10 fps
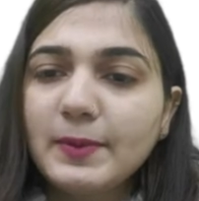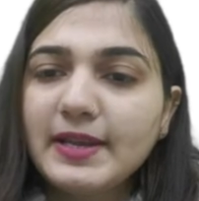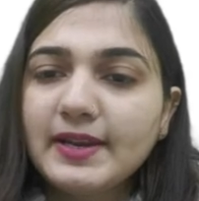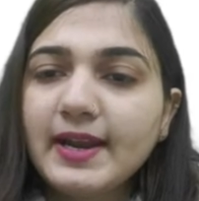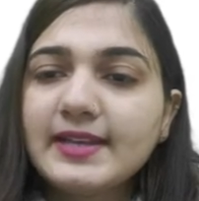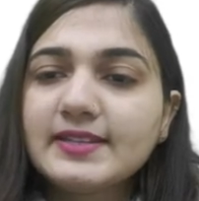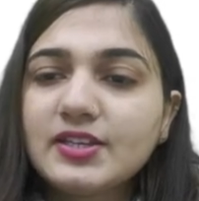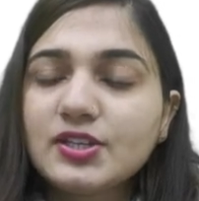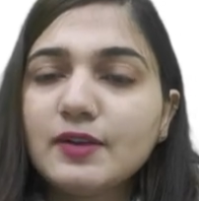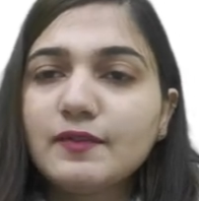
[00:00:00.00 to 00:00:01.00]
the
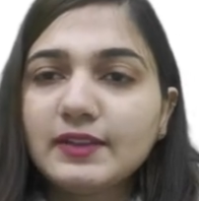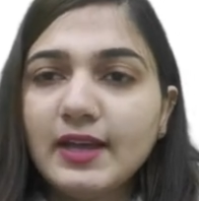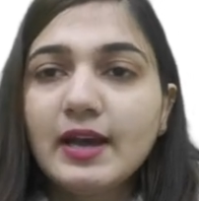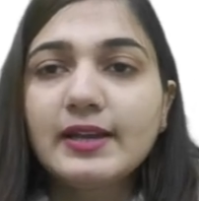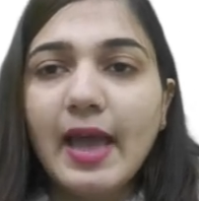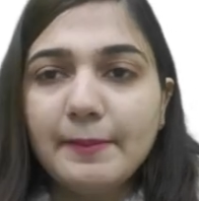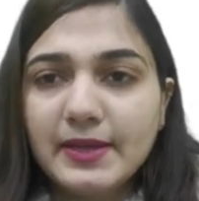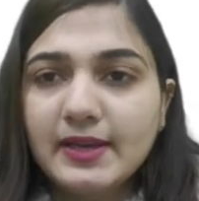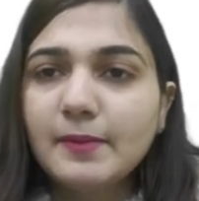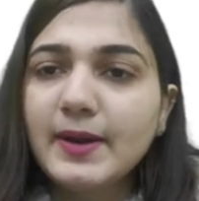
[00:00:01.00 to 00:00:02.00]
planarization with the
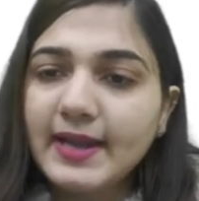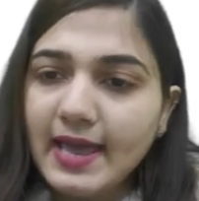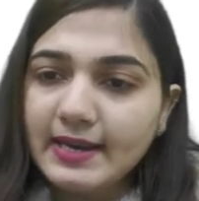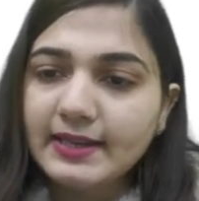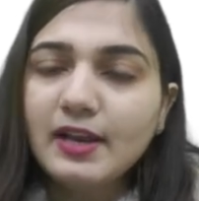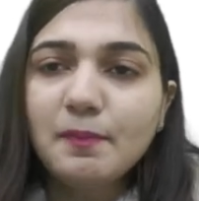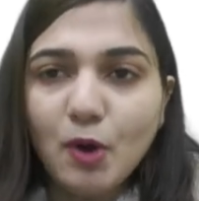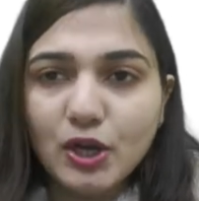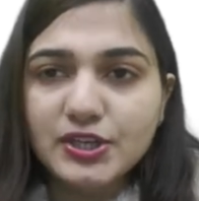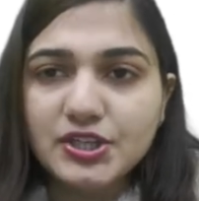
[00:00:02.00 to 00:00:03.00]
chemical metallical
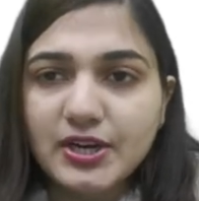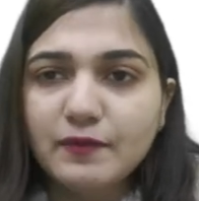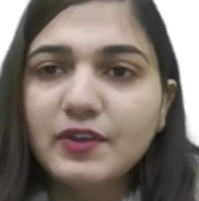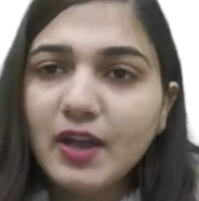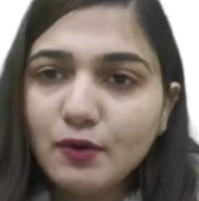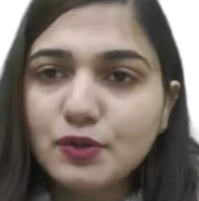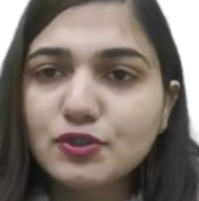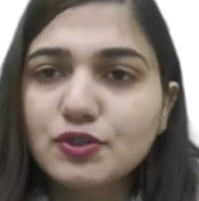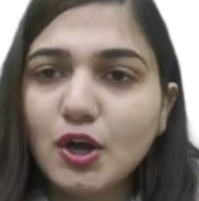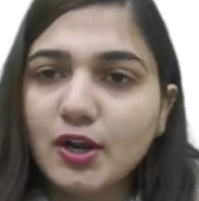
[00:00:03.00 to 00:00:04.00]
polishing. We are
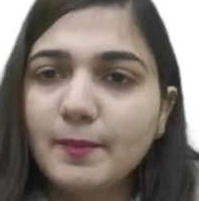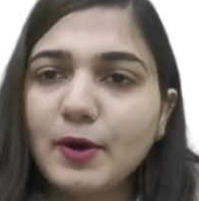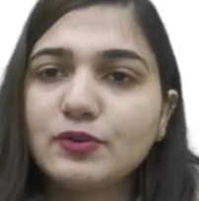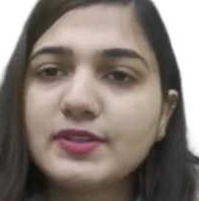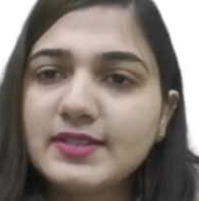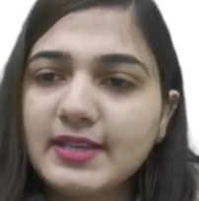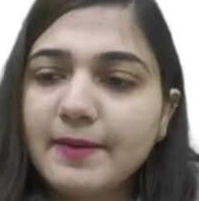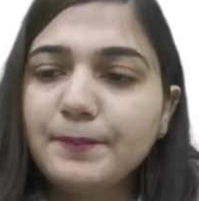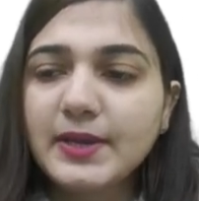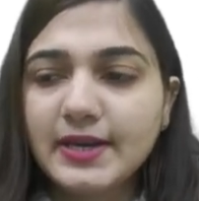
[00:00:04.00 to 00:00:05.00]
going to talk about the
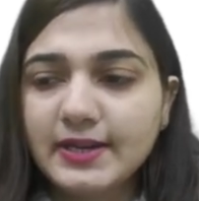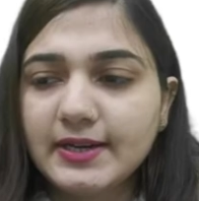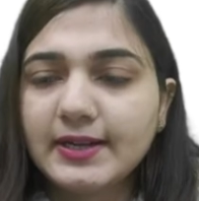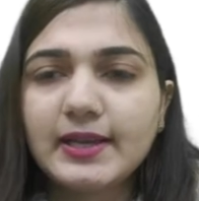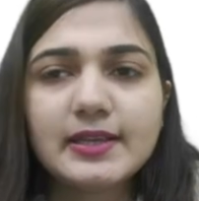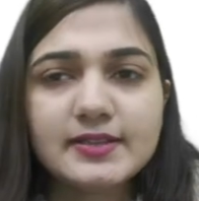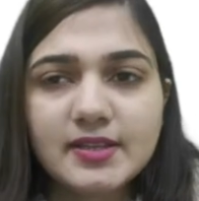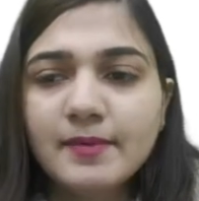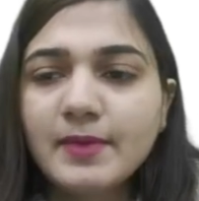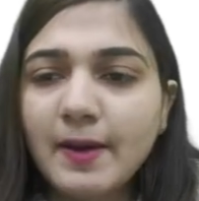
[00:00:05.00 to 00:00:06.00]
CMP in detail in
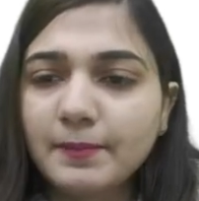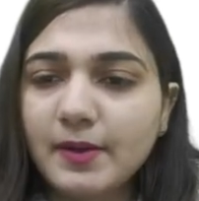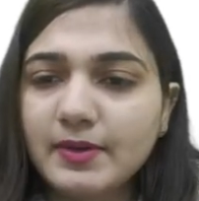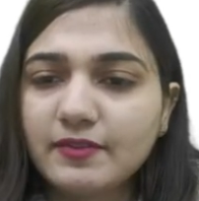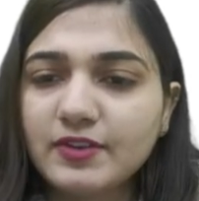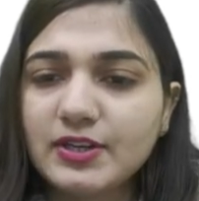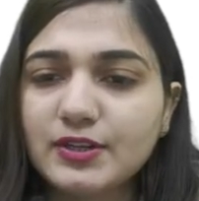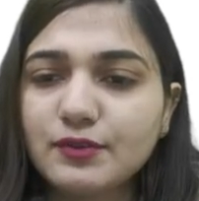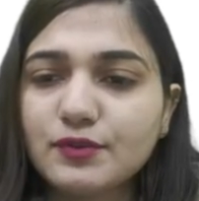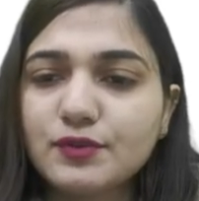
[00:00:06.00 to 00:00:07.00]
some upcoming
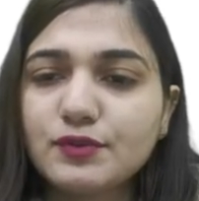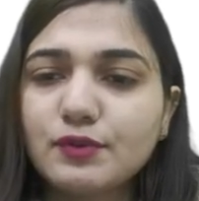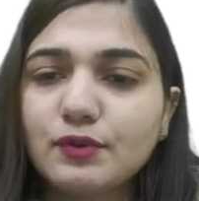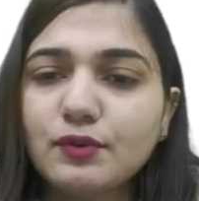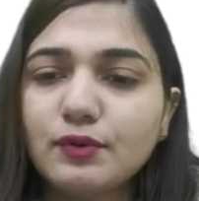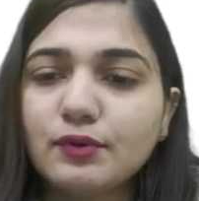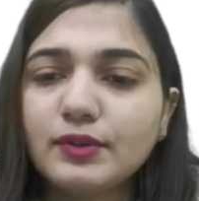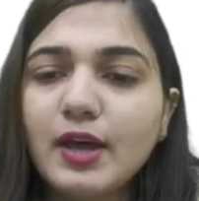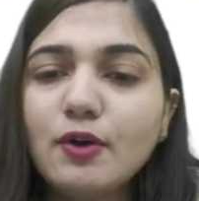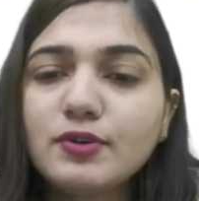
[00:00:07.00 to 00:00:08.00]
videos. So
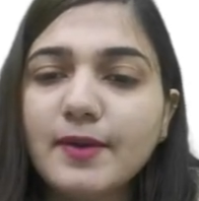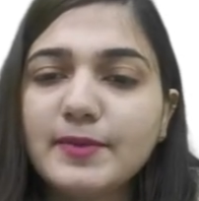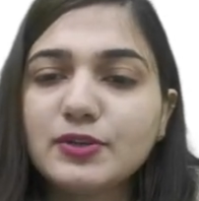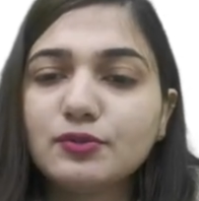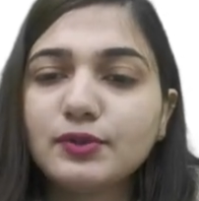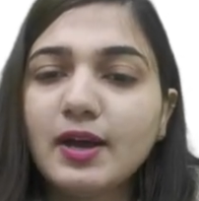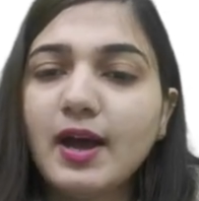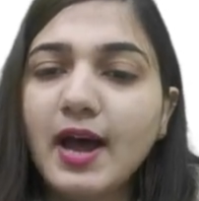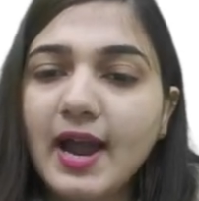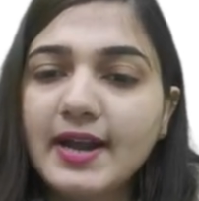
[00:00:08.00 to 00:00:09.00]
now coming to the
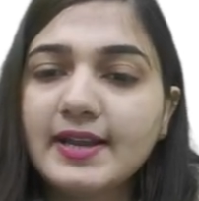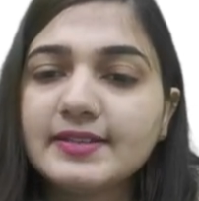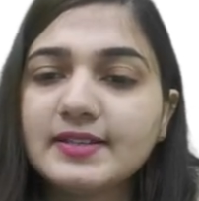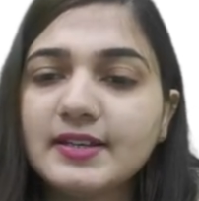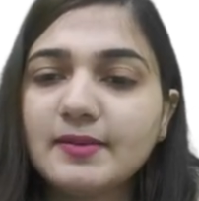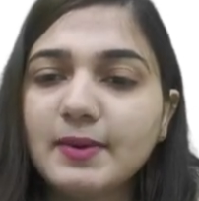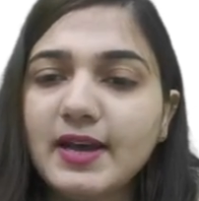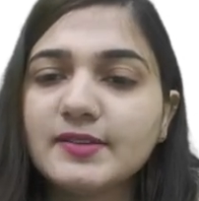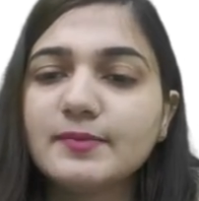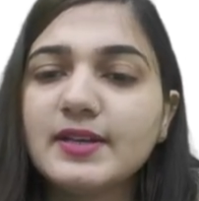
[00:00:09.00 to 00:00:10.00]
high density
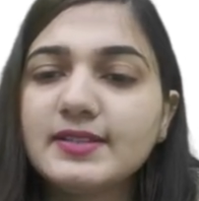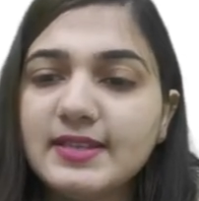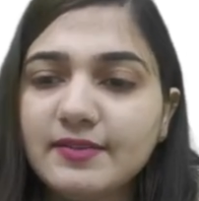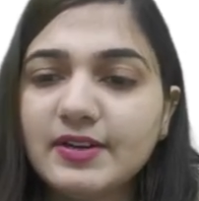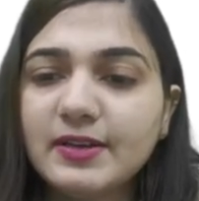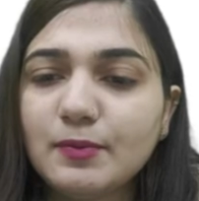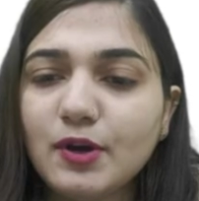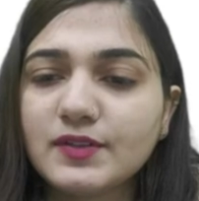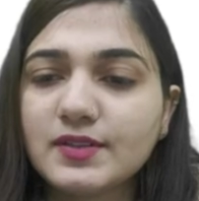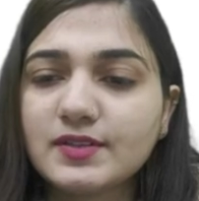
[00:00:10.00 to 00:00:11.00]
plasma CVD
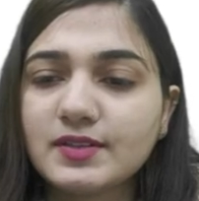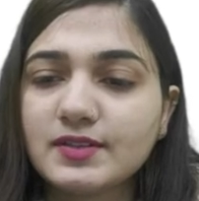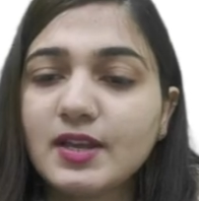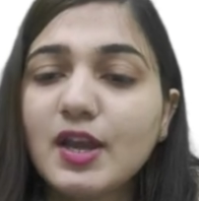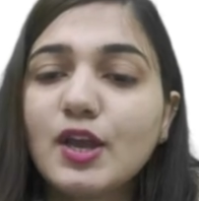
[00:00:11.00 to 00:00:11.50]
processes.